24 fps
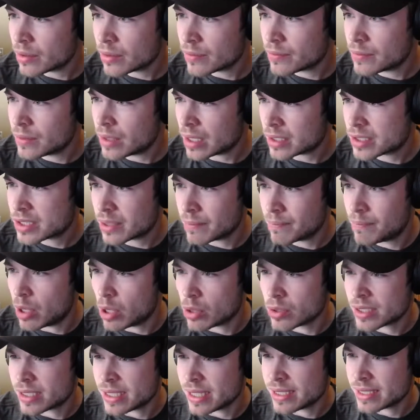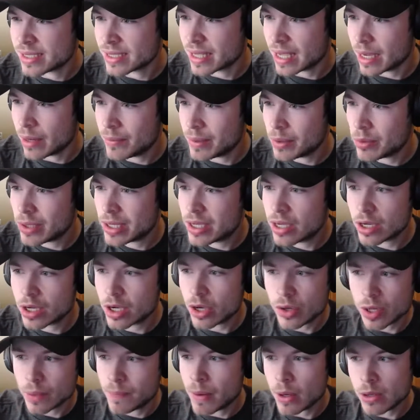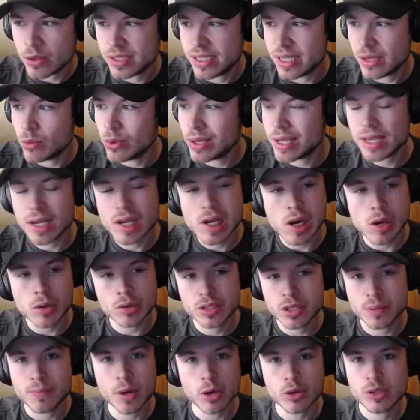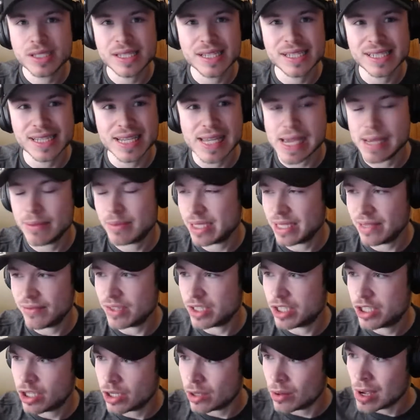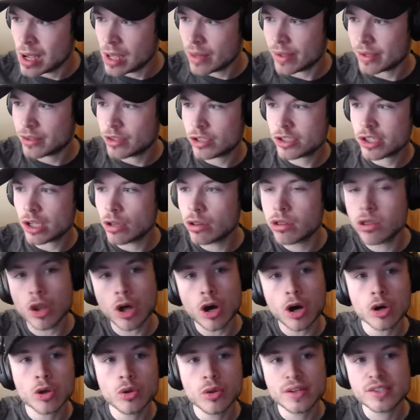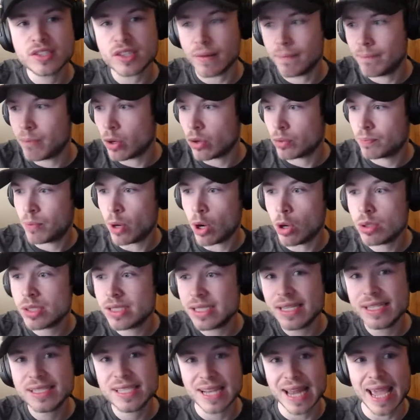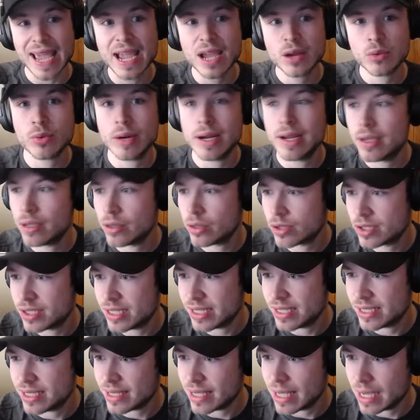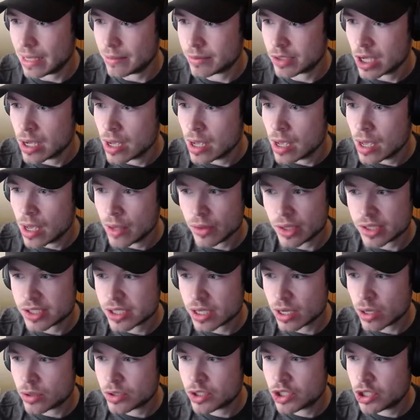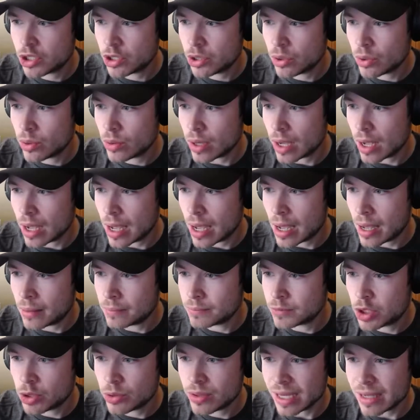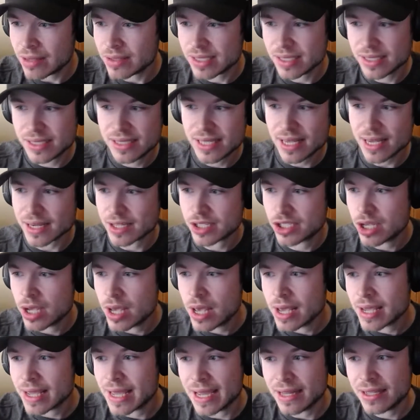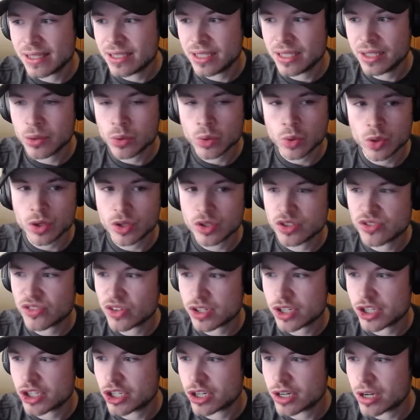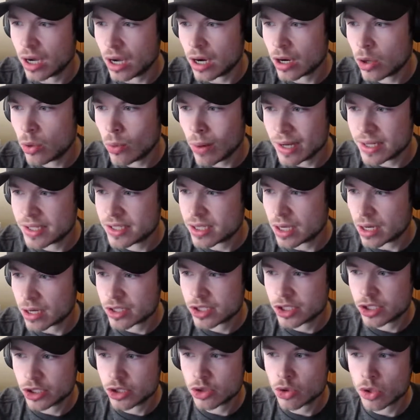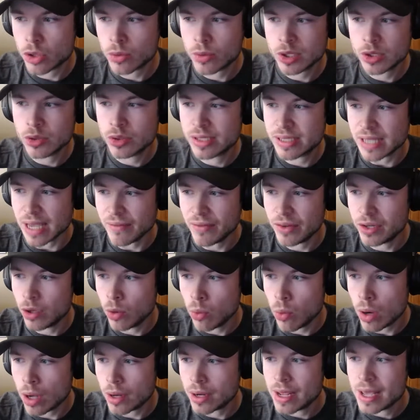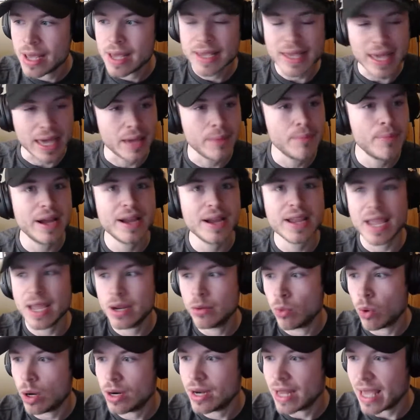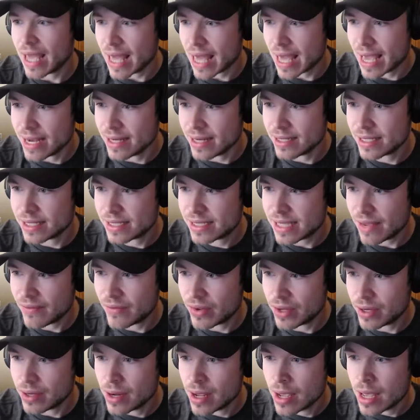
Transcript: not some postseason. I mean, we could go to postseason games even too. Like, there's a long list of both postseason and regular season games. Let's go to 2006, Kansas City Royals versus Chicago White Sox. The score was 7-1. Came back and won 8-7.